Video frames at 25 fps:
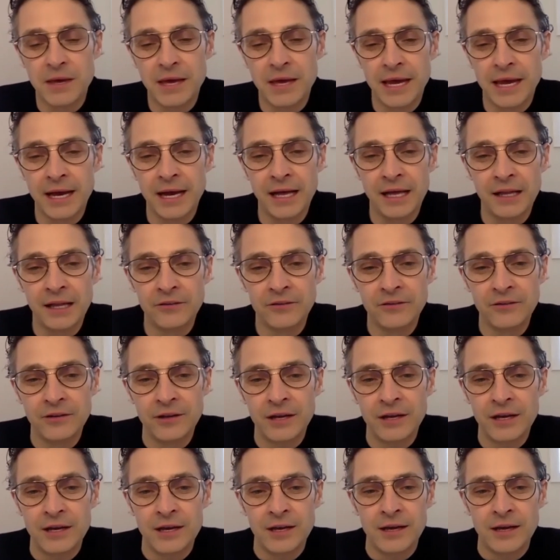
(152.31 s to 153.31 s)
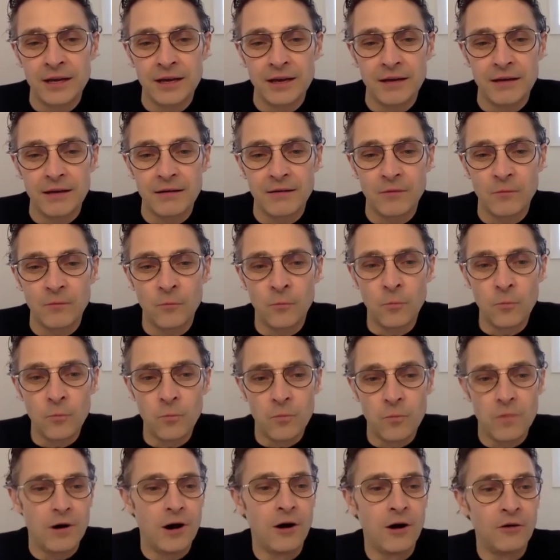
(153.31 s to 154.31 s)
And
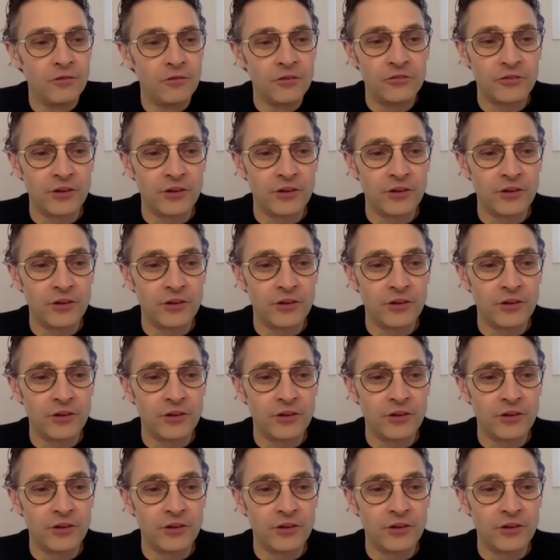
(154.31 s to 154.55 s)
all of a